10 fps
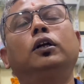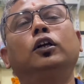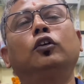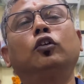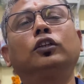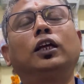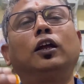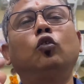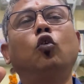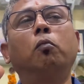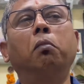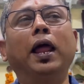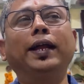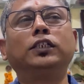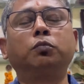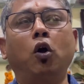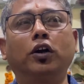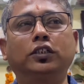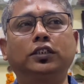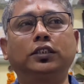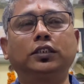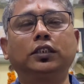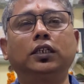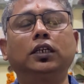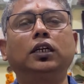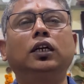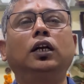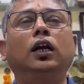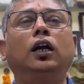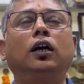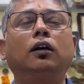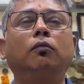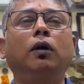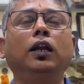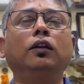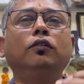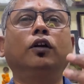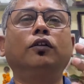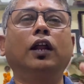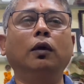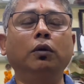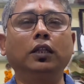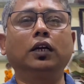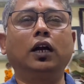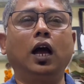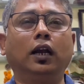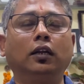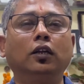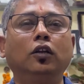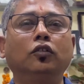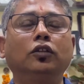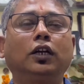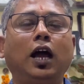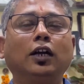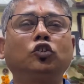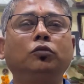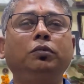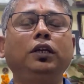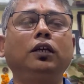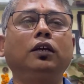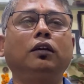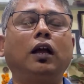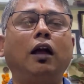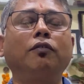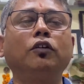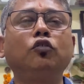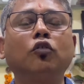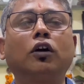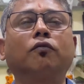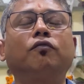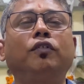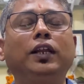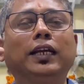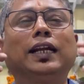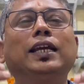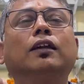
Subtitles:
there are no blind spots while you're driving the car. The car should be having your very clear